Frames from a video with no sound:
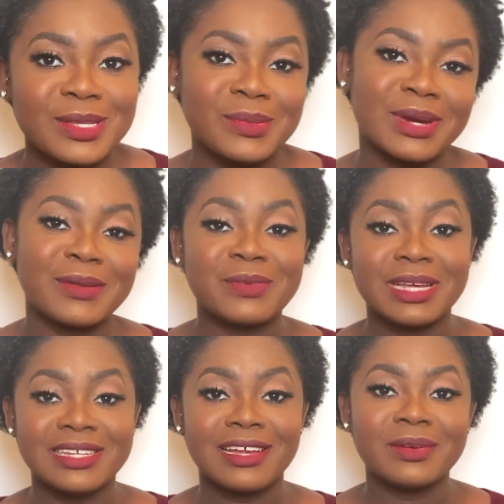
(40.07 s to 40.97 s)
subscribed to
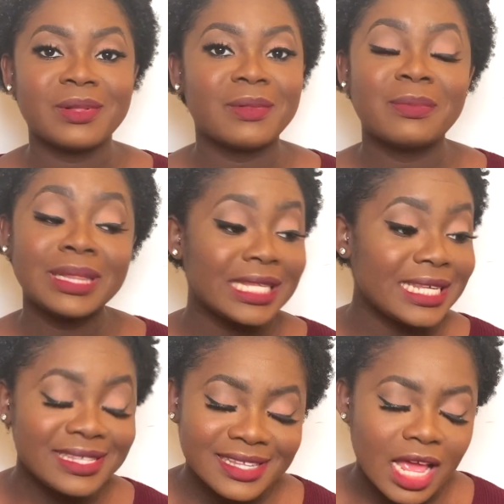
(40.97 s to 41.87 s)
my channel,
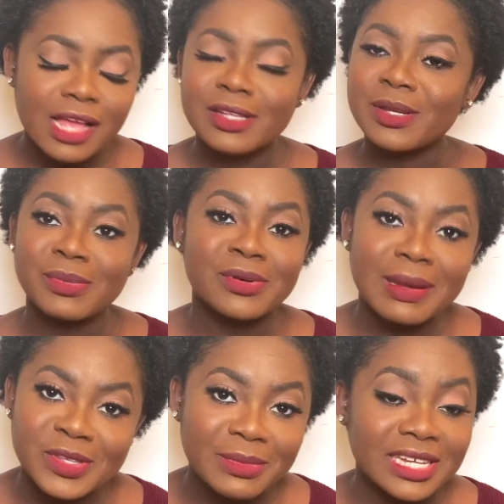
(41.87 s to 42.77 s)
please
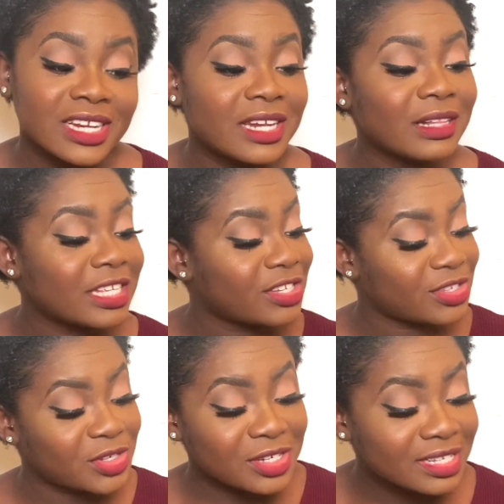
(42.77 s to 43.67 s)
subscribe to my channel.
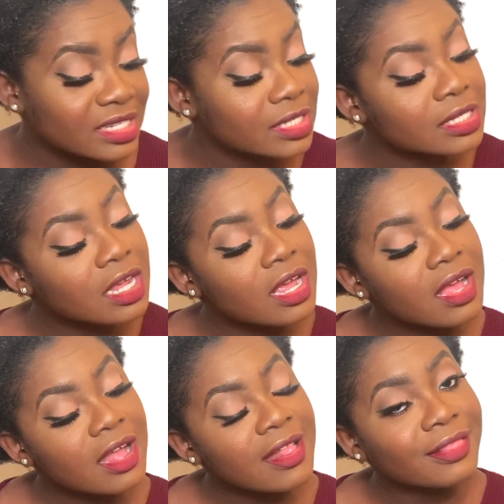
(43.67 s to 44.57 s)
It's just
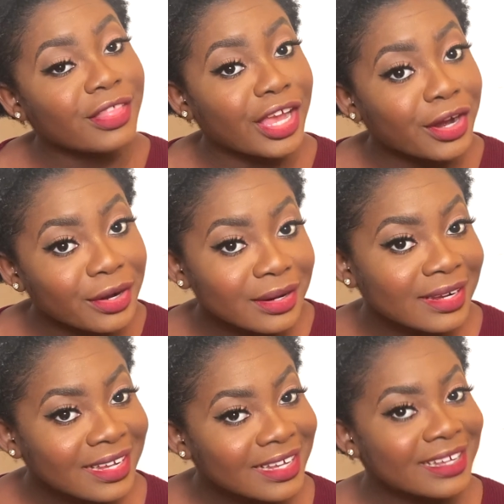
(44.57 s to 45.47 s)

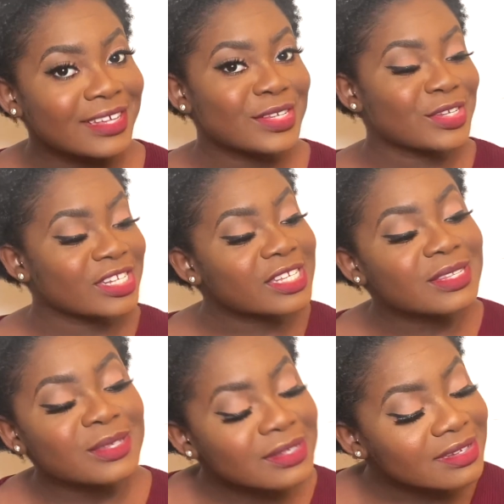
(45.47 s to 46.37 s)
there,
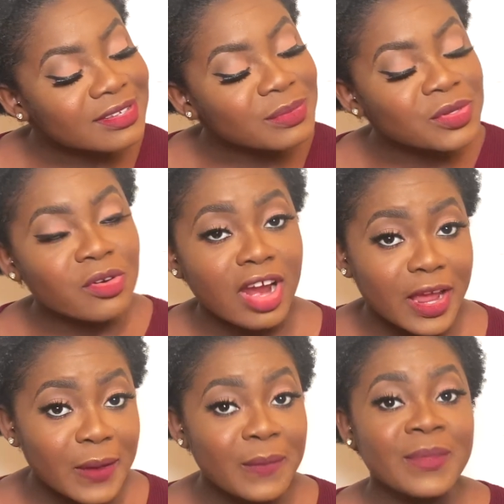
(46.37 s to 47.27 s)
just
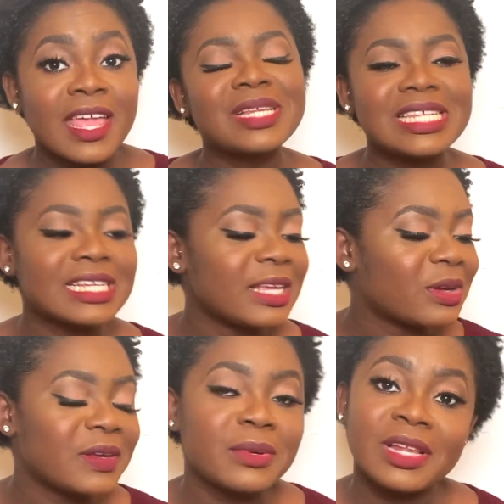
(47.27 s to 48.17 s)
subscribe. Please
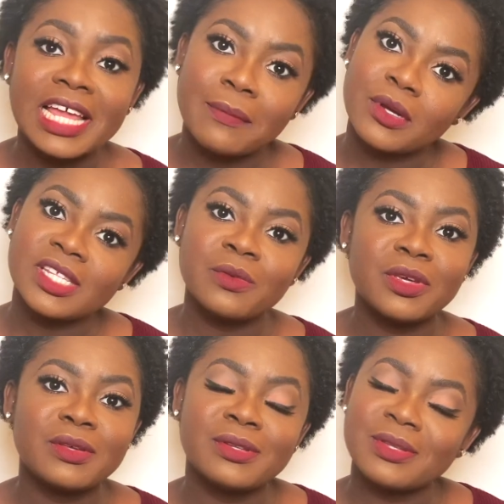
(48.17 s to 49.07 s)
click on the bell like button
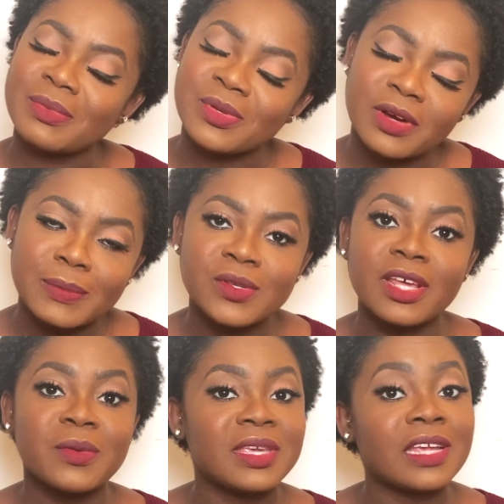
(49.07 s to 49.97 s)
when you do subscribe, so
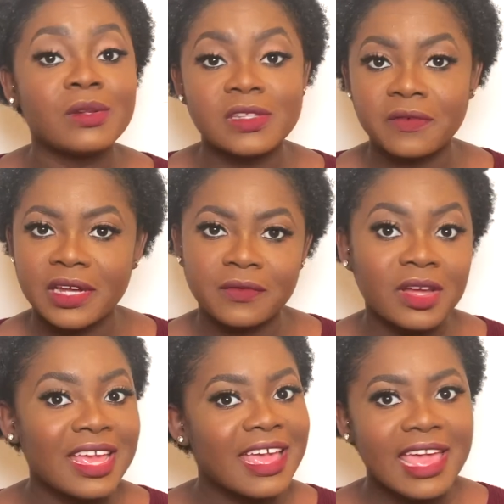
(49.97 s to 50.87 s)
that you get notified
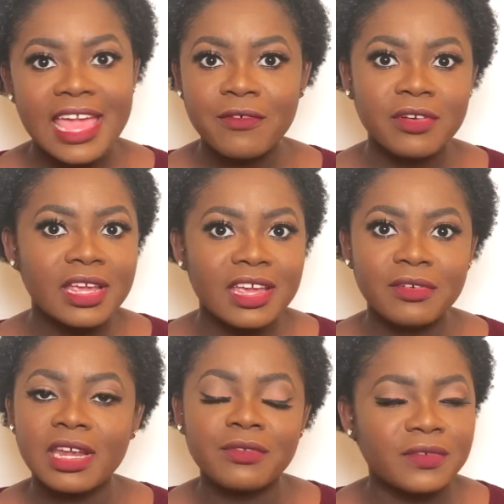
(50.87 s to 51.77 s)
for every
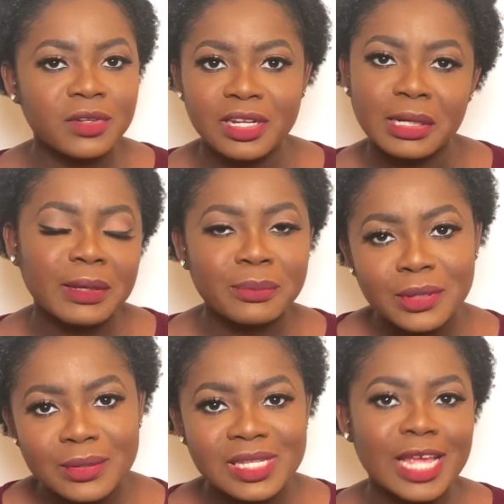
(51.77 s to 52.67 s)
video that I
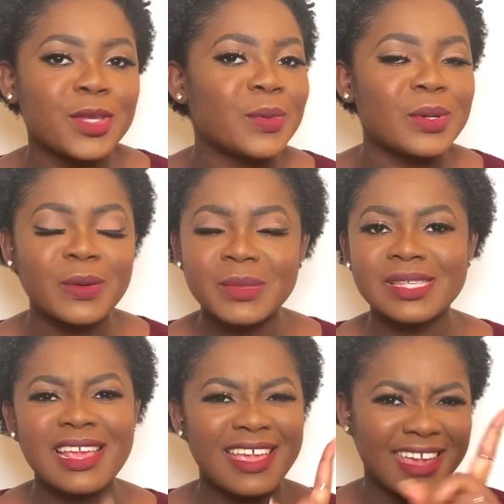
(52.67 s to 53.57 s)
post, and you will not
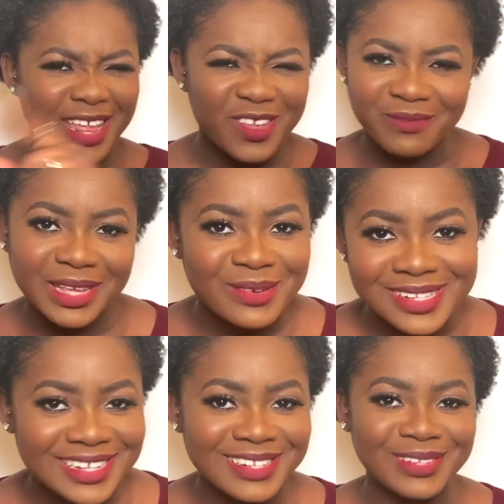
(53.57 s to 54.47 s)
miss any of my
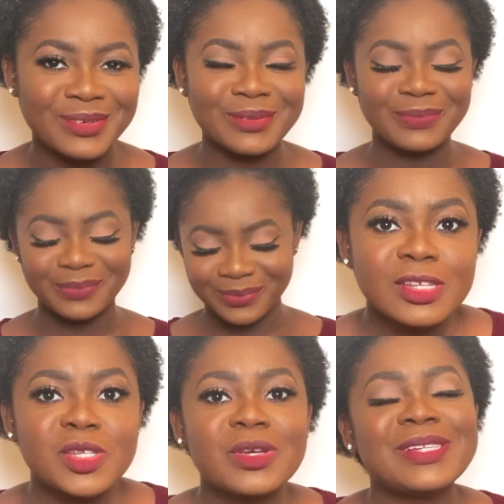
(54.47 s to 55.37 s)
content at all.
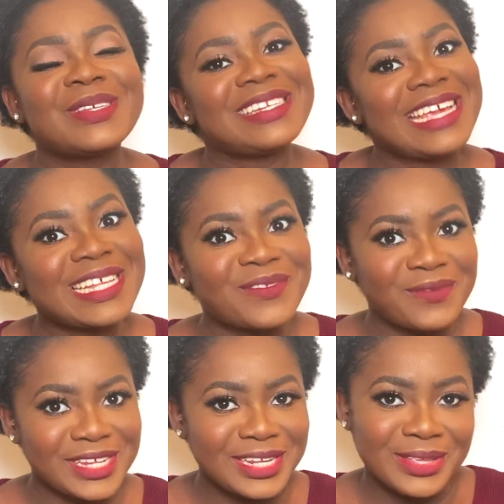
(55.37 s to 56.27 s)
So in today's
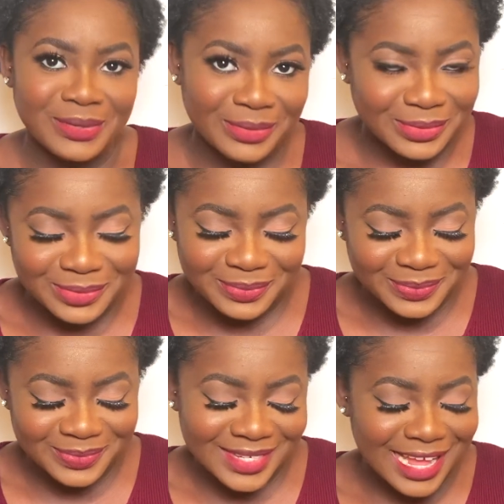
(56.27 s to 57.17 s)
video,
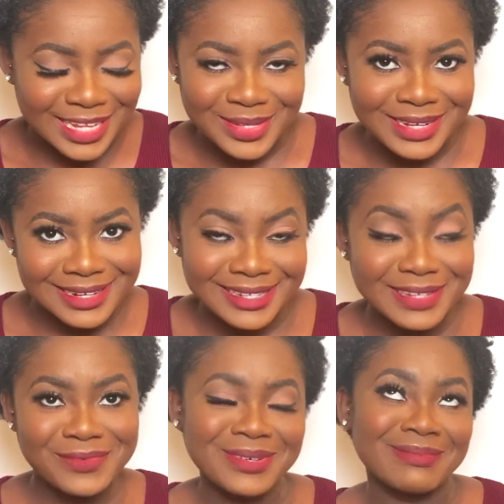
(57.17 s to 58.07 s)
as you can
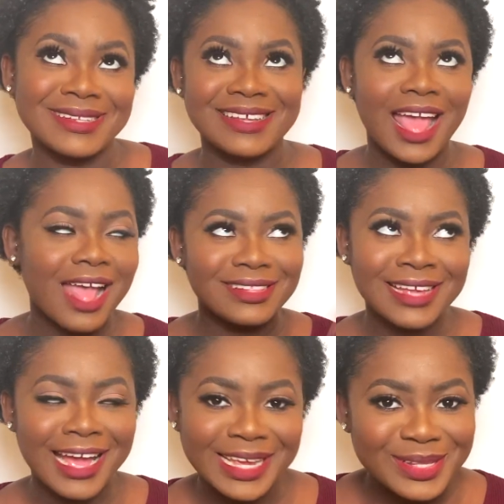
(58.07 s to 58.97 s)
see from the
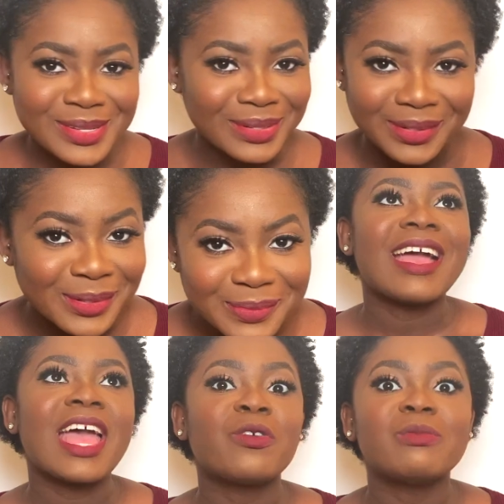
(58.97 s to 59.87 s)
title,
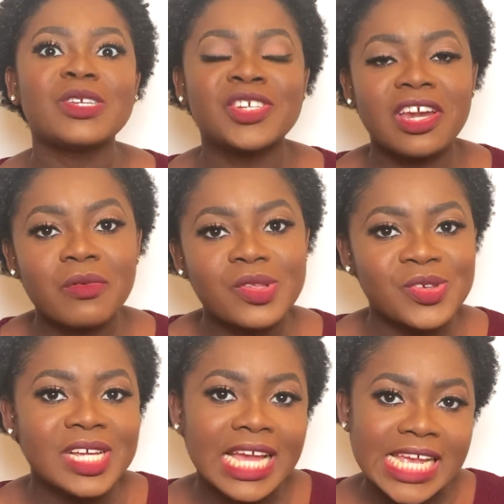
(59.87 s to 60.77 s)
I will be sharing
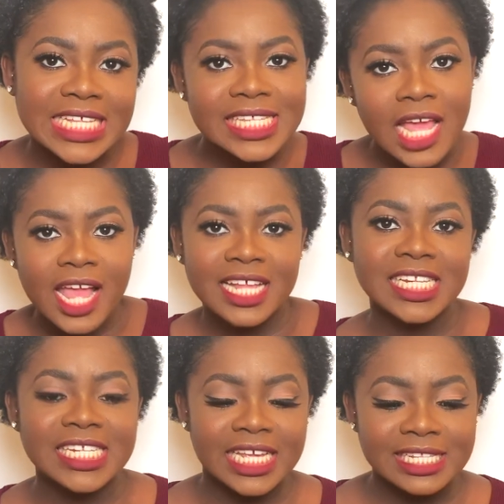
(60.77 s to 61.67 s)
with you guys
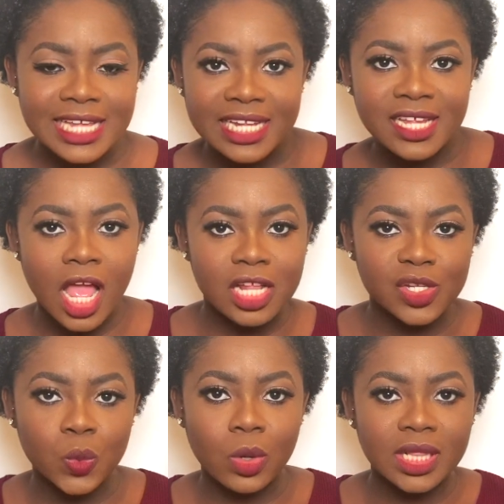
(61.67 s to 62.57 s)
the exact
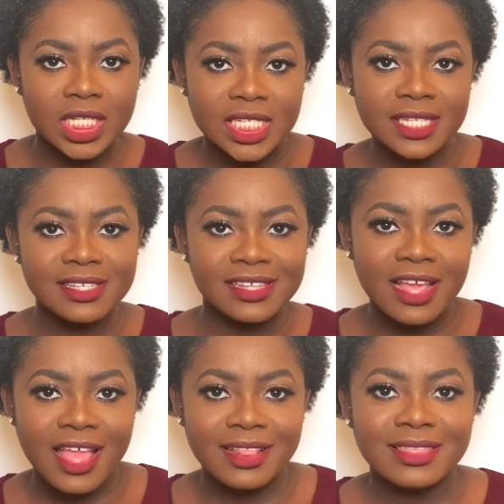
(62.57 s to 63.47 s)

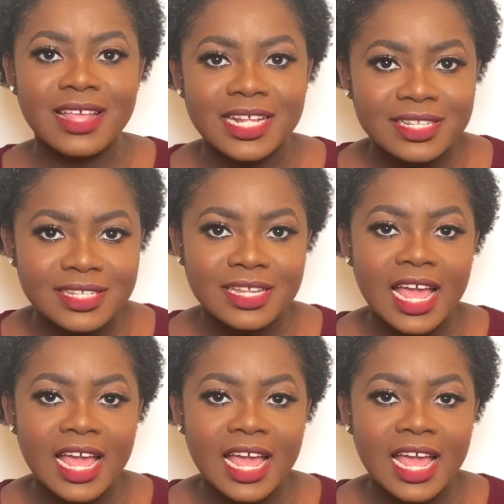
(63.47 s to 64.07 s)
dollars that